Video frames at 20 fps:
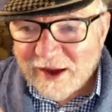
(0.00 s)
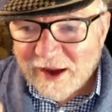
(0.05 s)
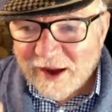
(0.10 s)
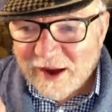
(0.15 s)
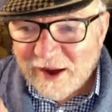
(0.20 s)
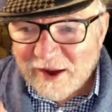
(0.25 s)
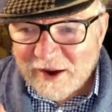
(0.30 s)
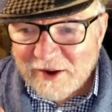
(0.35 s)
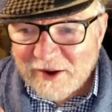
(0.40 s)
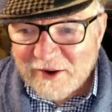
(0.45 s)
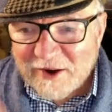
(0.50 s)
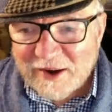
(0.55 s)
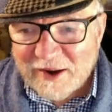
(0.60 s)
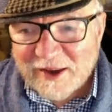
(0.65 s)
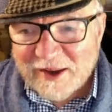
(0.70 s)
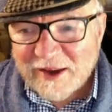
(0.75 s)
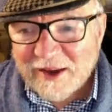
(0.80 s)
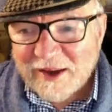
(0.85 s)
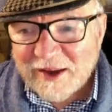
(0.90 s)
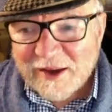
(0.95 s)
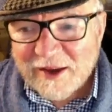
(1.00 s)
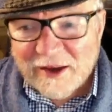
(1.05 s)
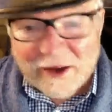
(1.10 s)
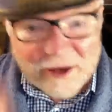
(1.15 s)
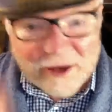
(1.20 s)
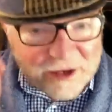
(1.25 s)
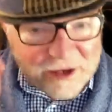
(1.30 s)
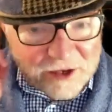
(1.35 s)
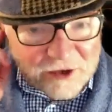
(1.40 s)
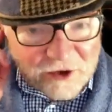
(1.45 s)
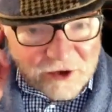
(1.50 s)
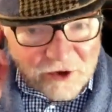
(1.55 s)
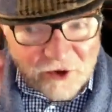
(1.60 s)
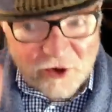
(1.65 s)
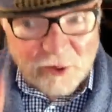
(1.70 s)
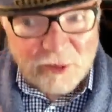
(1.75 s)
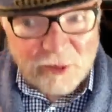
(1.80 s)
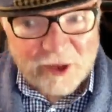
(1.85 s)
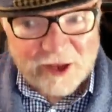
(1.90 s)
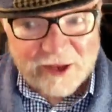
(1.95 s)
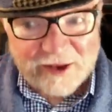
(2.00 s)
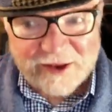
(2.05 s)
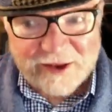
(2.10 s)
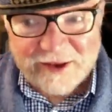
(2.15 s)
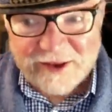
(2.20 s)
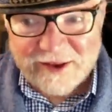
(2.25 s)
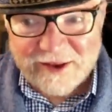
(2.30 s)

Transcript: Hi, Eric. Can you hear me?